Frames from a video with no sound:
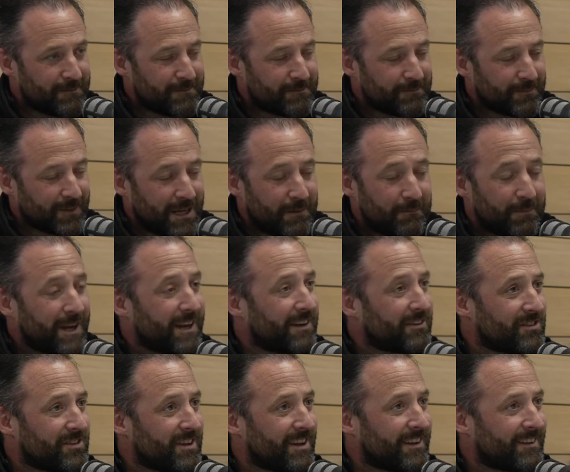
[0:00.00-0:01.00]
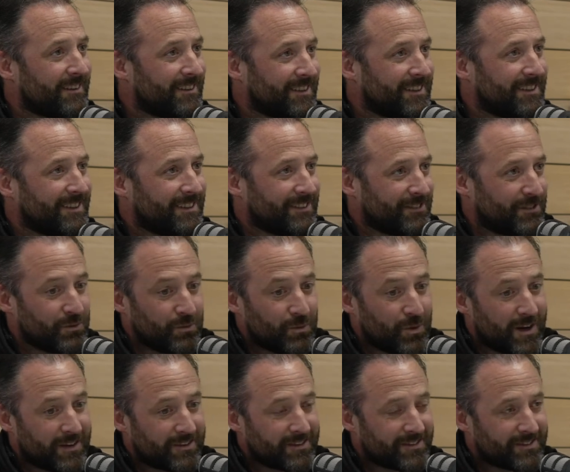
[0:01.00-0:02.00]
campaigns in to
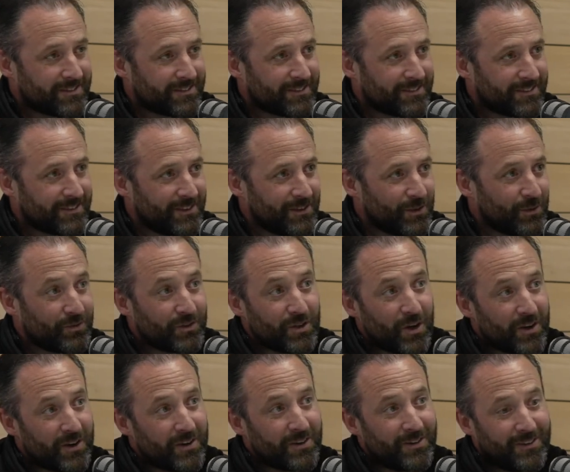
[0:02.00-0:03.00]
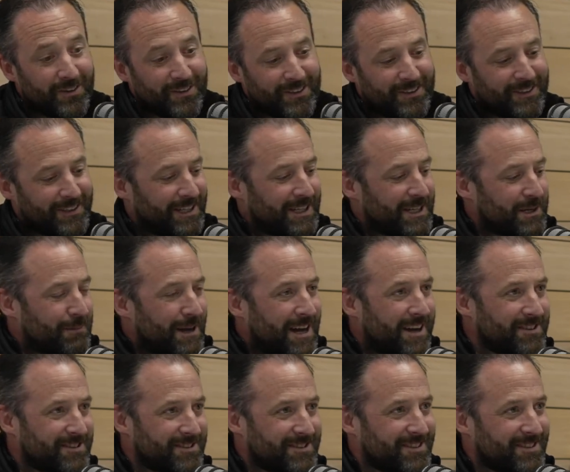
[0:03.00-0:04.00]
what you've done in the past.